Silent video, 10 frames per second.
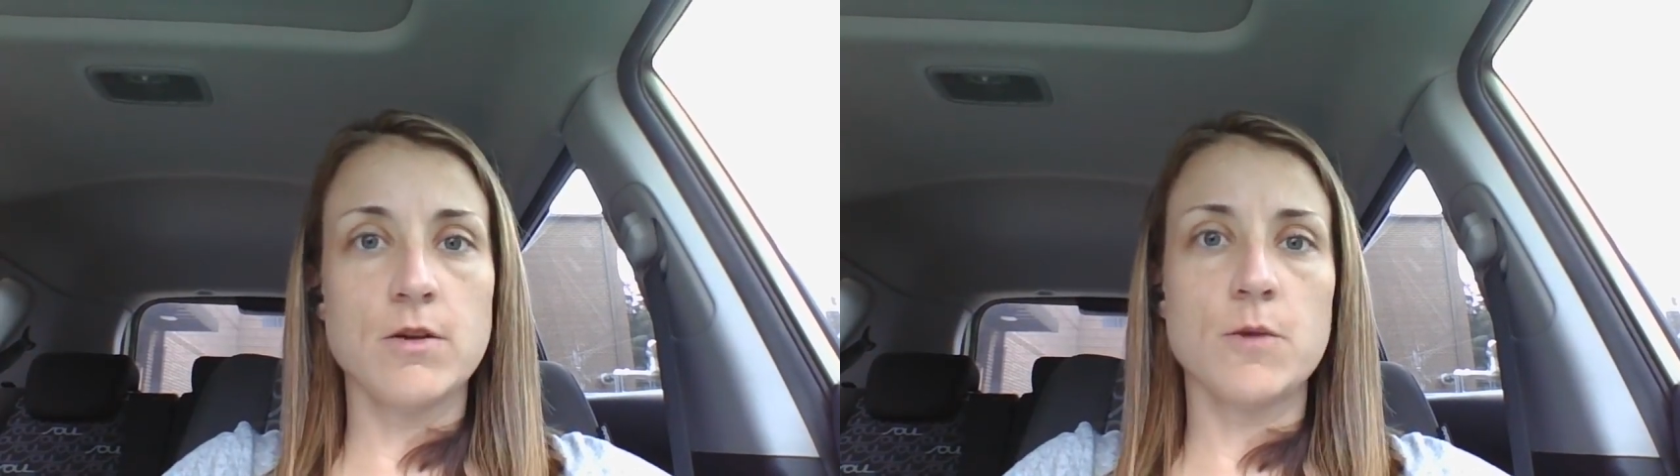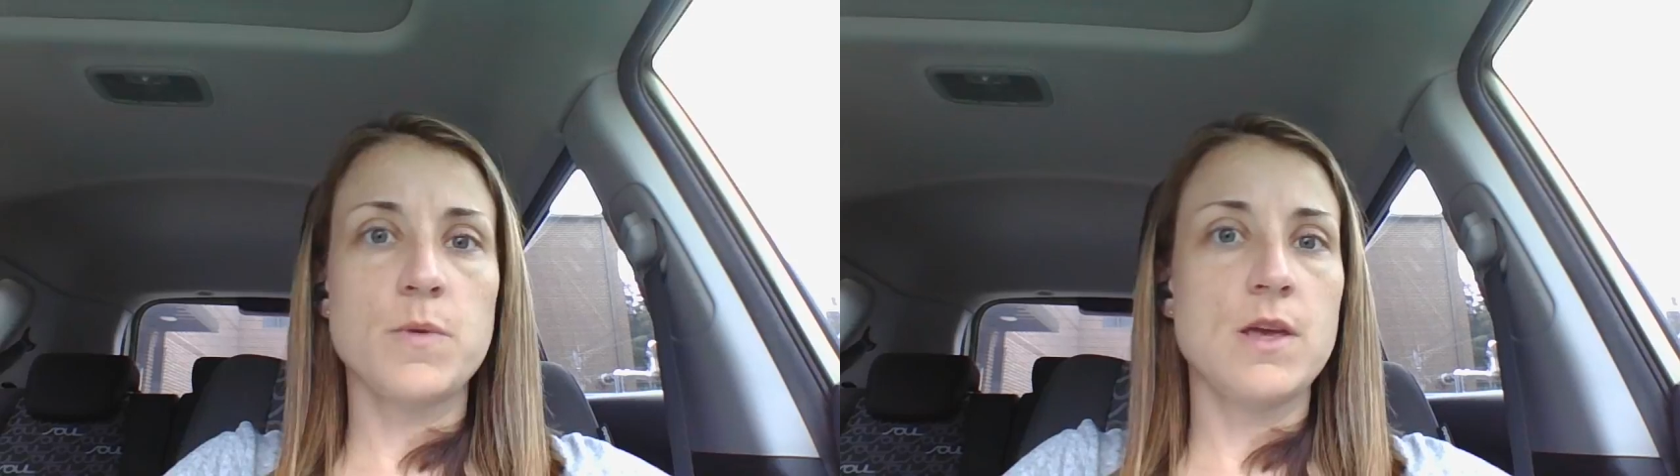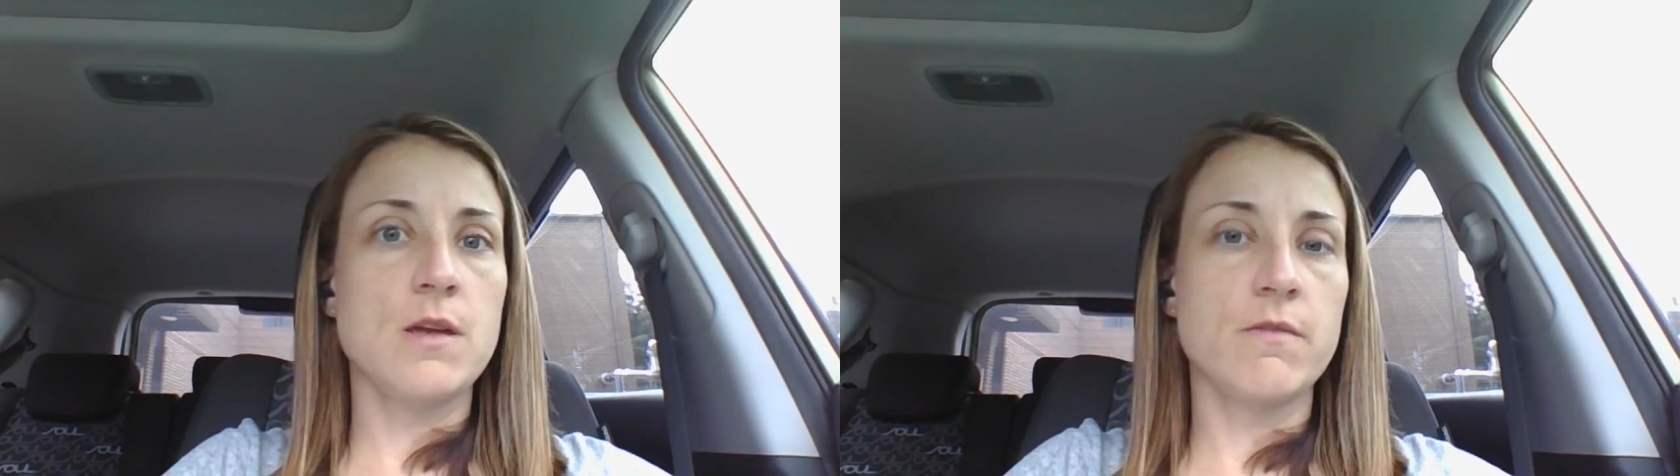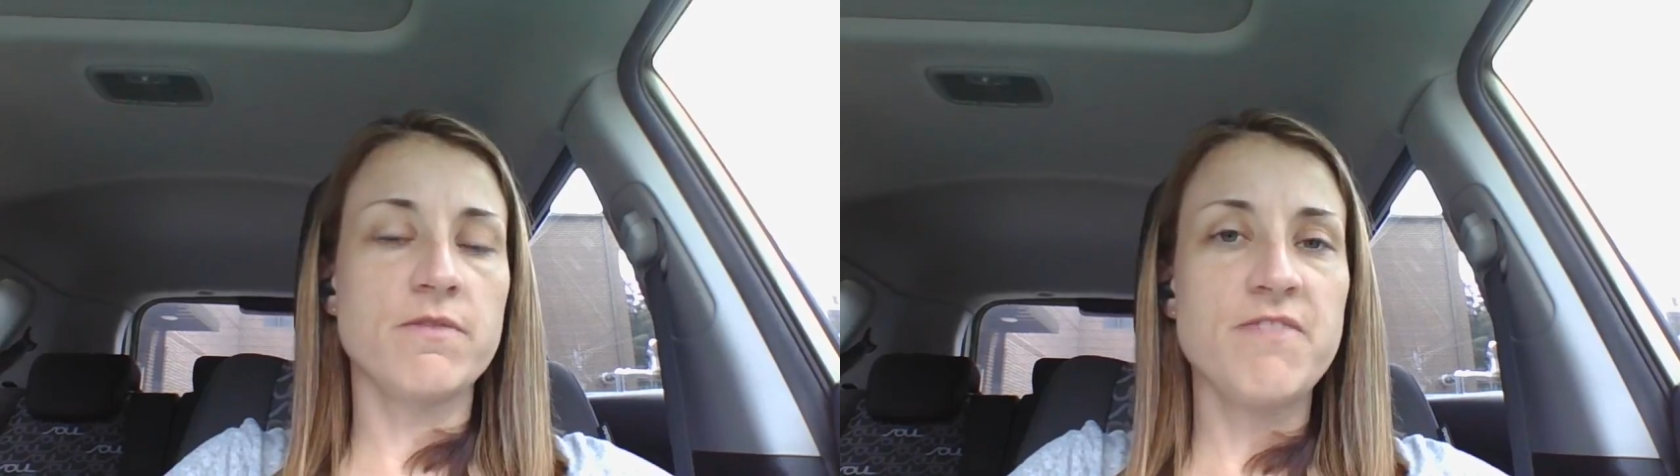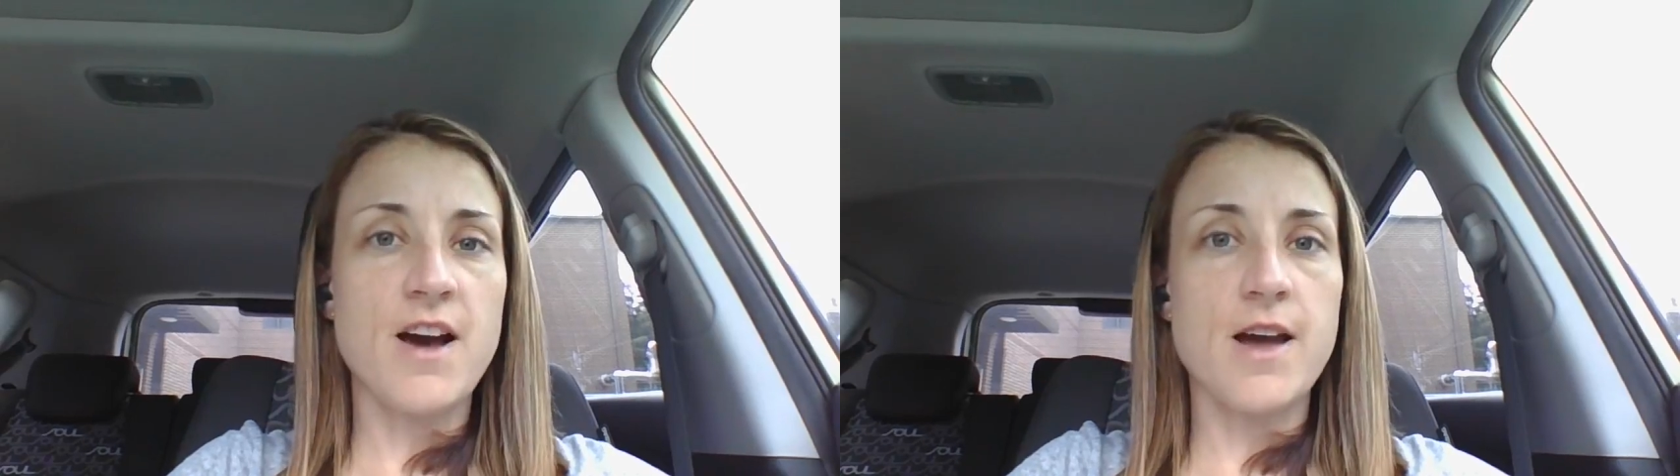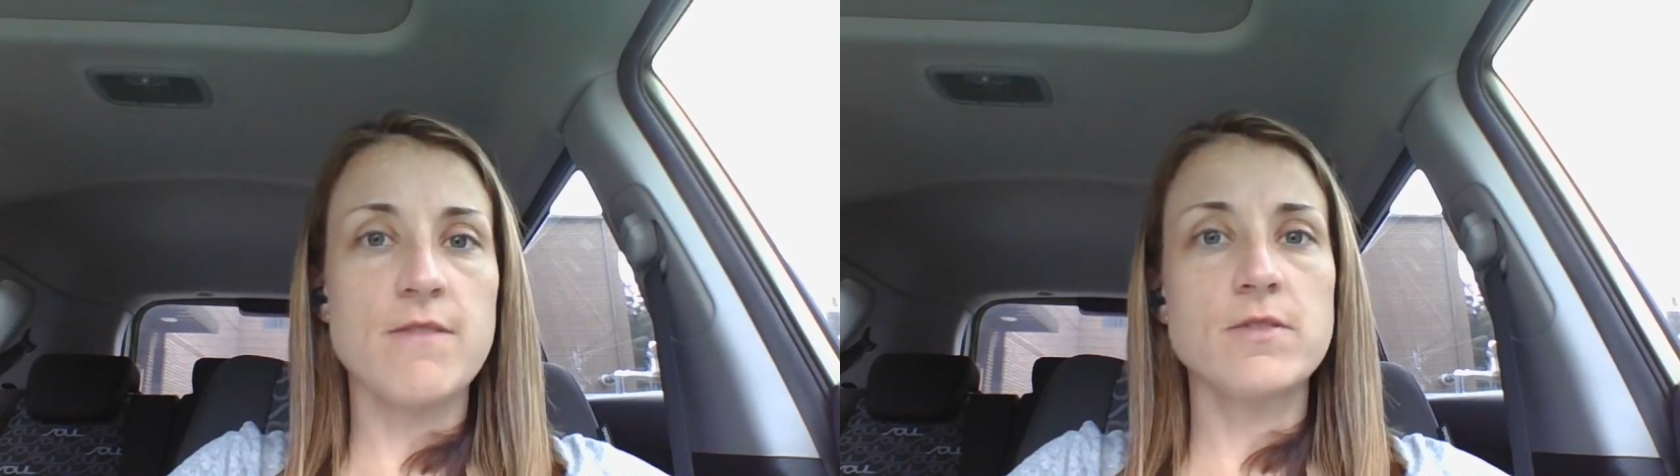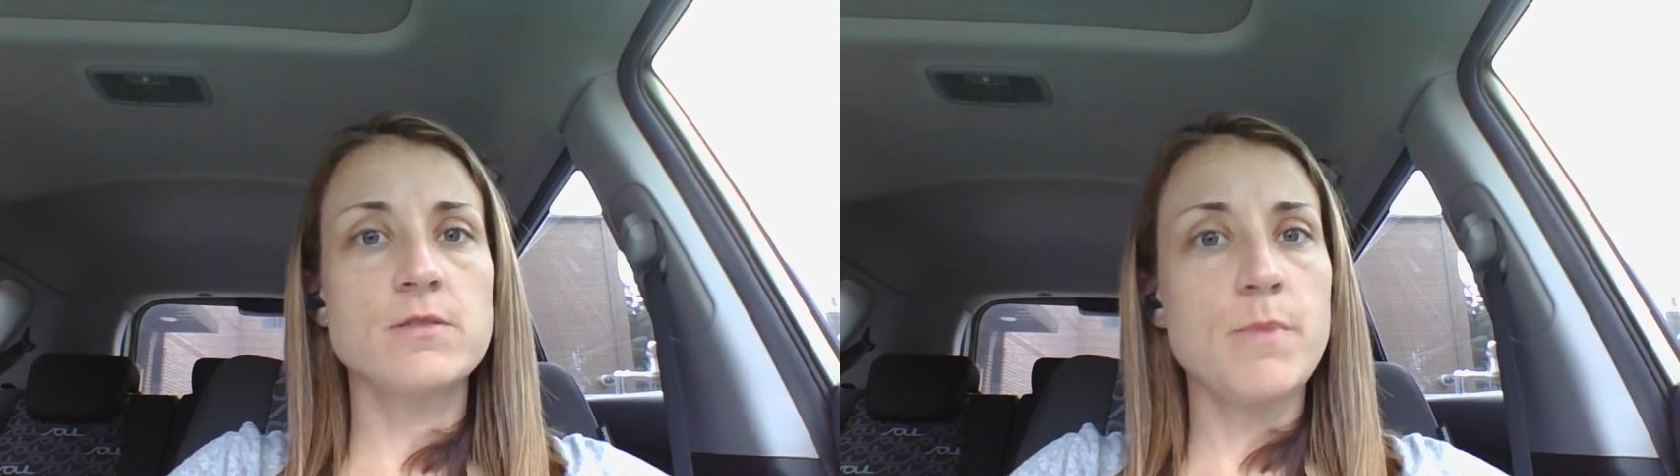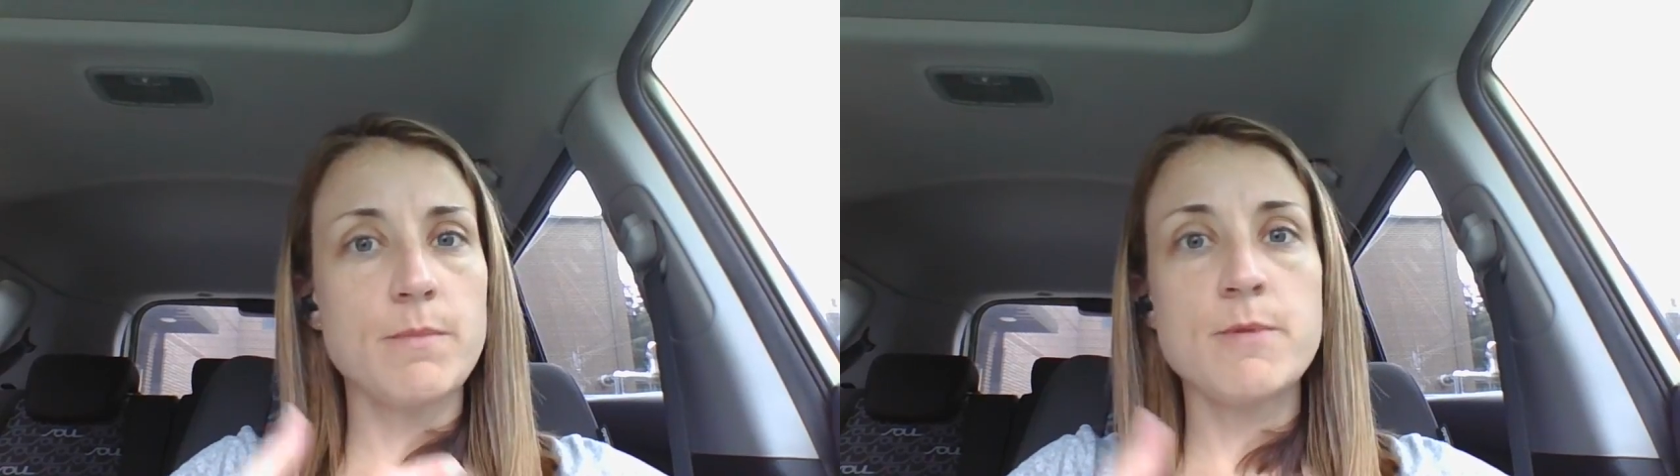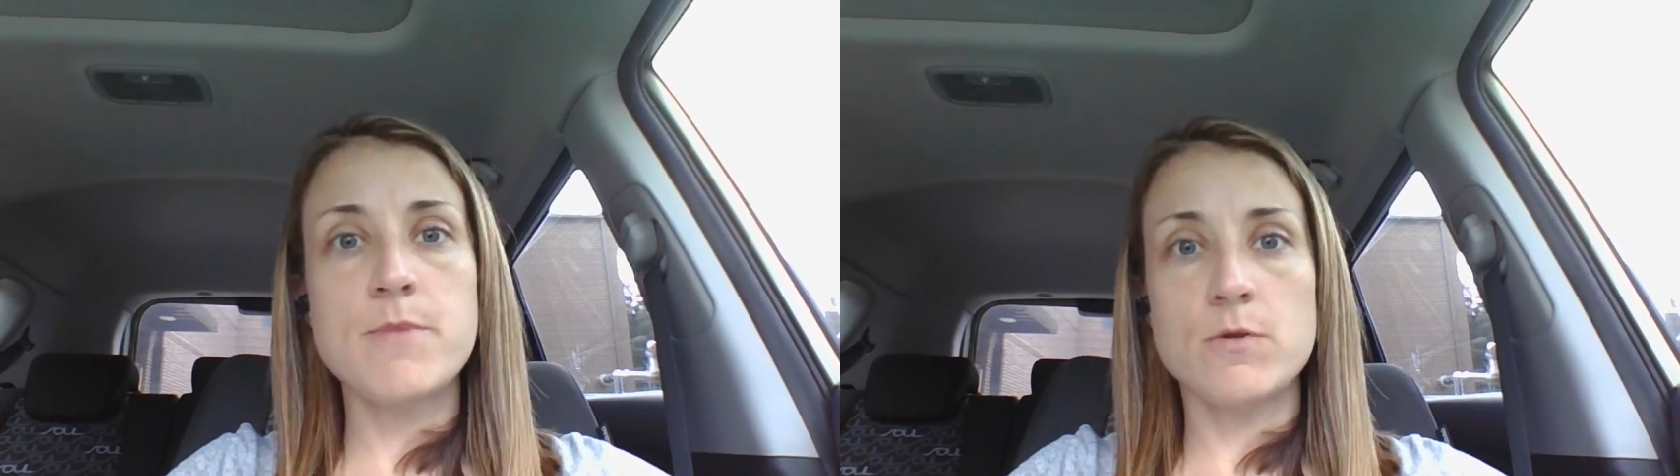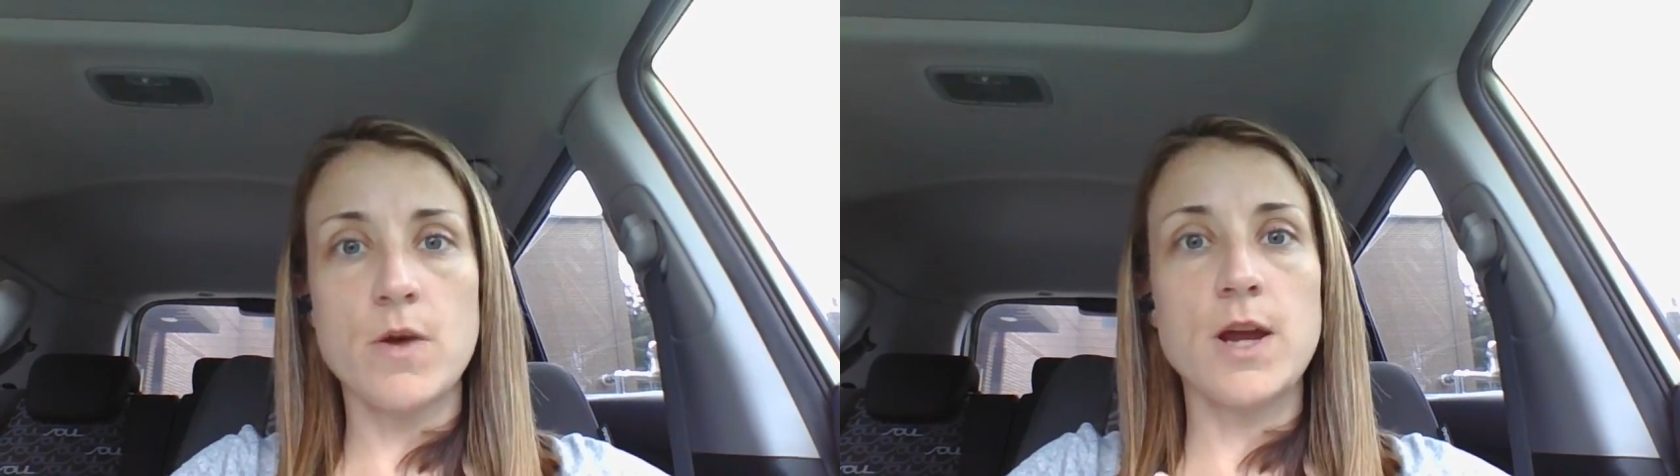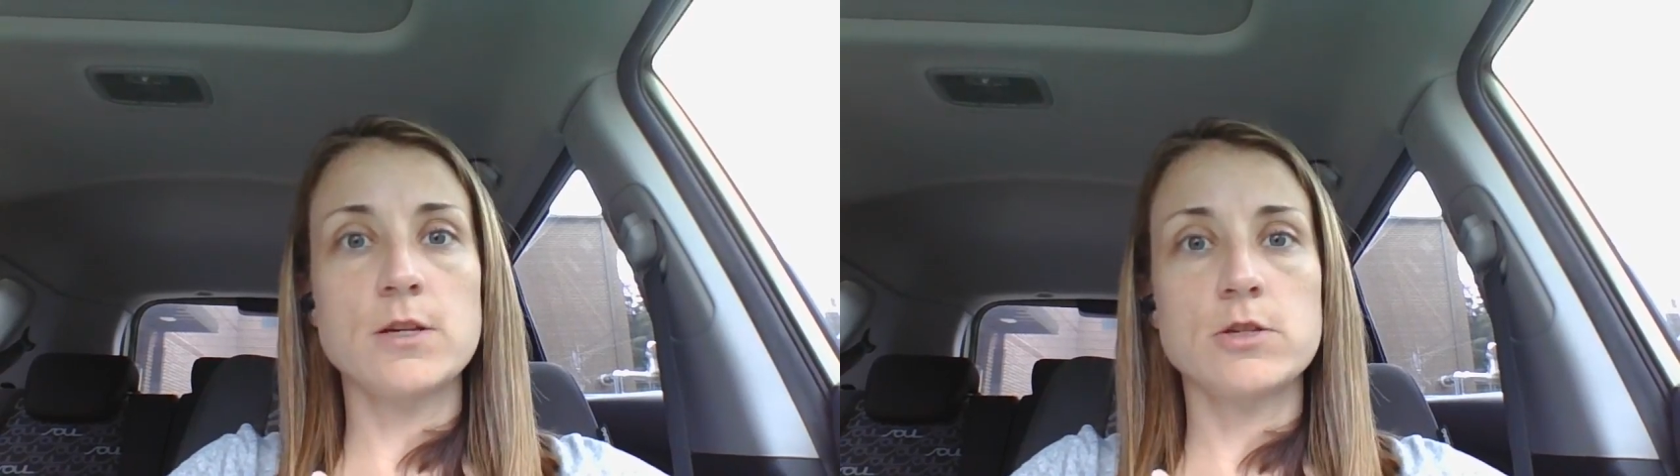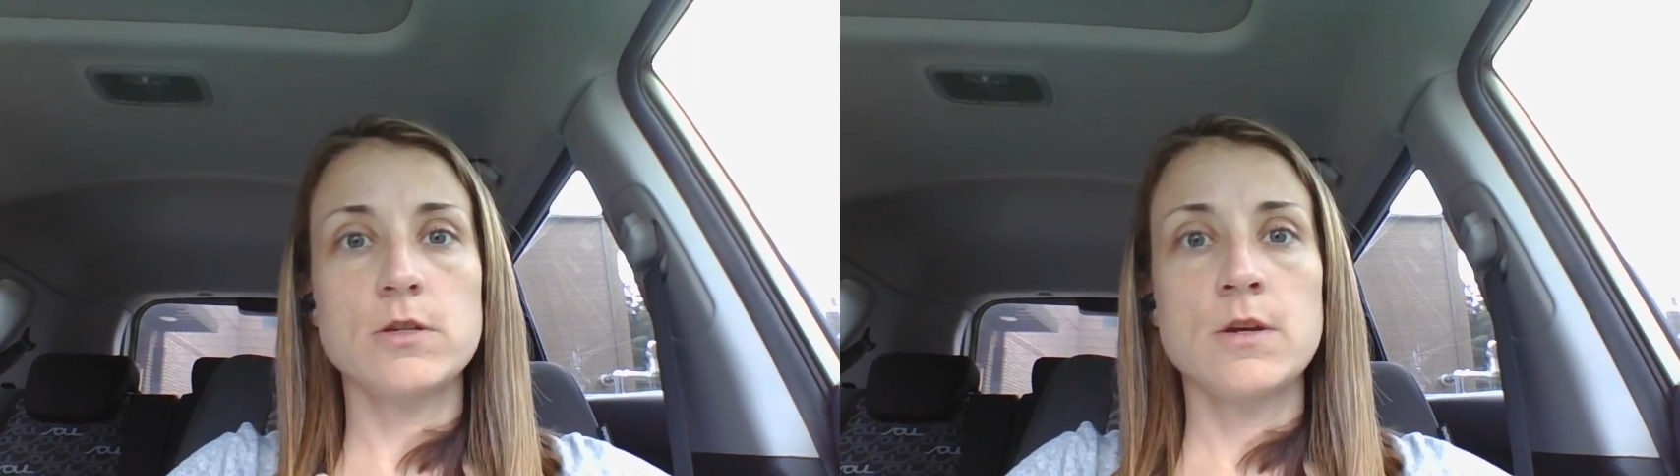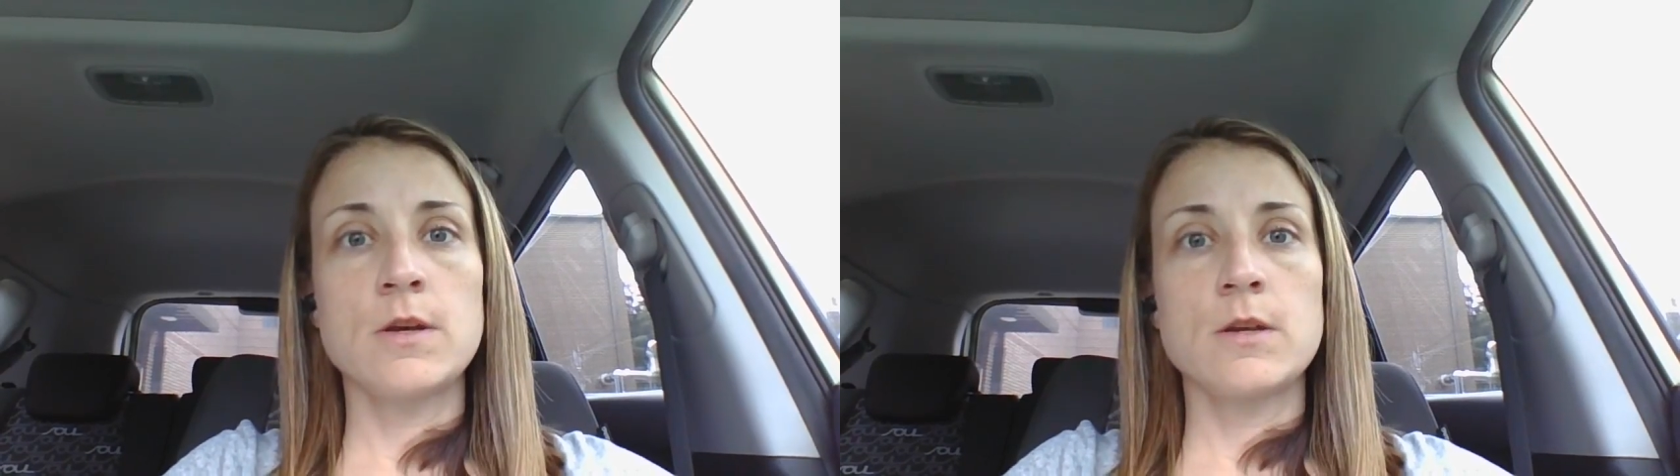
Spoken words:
an RPE of 5 is maybe mid-range.